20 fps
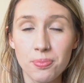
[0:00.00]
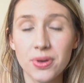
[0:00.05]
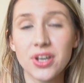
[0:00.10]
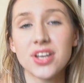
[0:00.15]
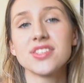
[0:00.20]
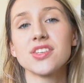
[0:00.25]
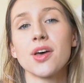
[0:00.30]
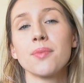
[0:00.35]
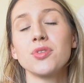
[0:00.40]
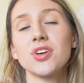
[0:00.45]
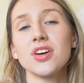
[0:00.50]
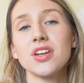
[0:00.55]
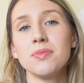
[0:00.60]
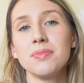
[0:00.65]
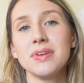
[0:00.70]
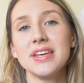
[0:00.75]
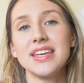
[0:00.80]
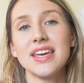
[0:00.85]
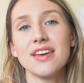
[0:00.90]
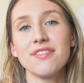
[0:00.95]
because I'm going to
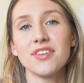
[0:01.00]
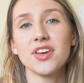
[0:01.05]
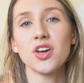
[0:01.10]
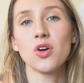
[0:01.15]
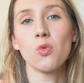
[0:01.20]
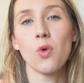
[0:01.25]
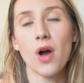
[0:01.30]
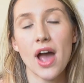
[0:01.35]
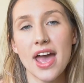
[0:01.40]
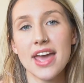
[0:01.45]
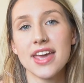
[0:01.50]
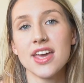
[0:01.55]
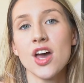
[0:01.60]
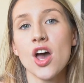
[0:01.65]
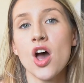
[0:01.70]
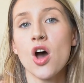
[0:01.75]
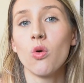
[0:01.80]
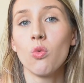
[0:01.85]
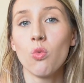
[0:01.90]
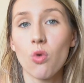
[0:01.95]
be giving away
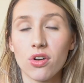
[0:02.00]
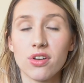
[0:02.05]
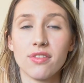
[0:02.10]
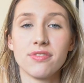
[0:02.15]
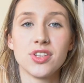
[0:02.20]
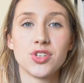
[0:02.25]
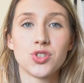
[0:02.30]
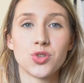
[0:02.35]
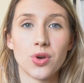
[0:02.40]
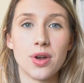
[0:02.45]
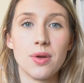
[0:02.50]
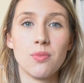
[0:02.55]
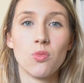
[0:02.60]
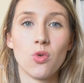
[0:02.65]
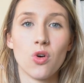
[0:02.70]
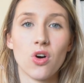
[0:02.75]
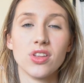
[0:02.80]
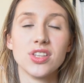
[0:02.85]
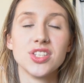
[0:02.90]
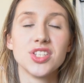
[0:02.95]
one of the Trimm
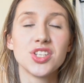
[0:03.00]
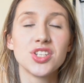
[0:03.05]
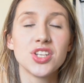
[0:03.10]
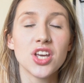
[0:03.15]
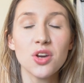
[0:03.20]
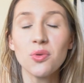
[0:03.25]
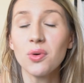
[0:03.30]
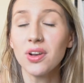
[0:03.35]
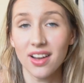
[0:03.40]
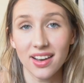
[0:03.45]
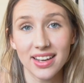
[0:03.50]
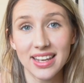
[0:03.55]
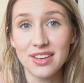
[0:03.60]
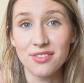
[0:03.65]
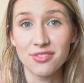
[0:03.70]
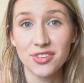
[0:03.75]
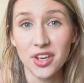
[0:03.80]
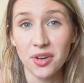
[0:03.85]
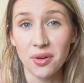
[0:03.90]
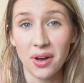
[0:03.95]
Ones to a lucky
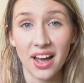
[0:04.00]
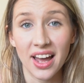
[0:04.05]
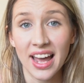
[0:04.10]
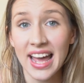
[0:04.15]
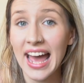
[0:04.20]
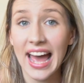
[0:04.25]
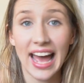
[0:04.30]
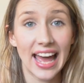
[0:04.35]
viewer,